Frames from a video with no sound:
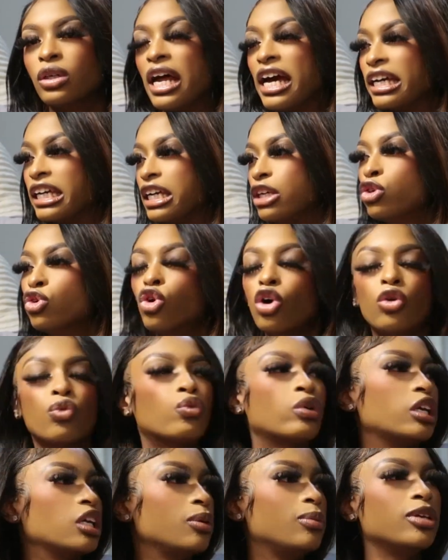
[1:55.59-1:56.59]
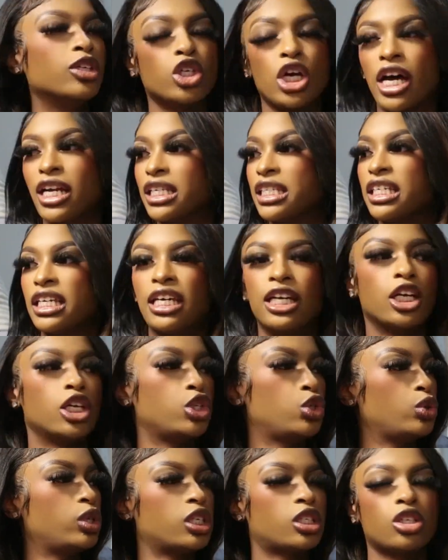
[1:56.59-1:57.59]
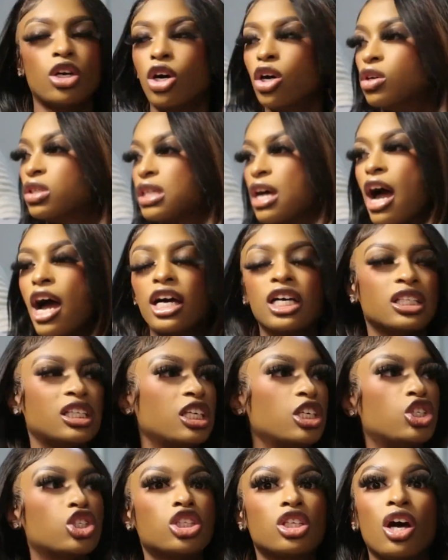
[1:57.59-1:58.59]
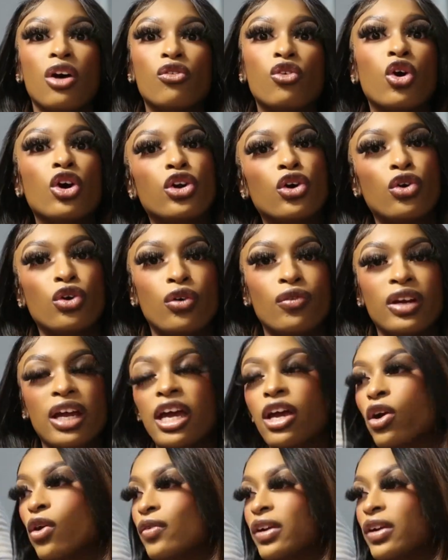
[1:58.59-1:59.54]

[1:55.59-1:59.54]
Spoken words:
Like, you will really be trying to sit here and do this the whole time because it's stuff going on over there,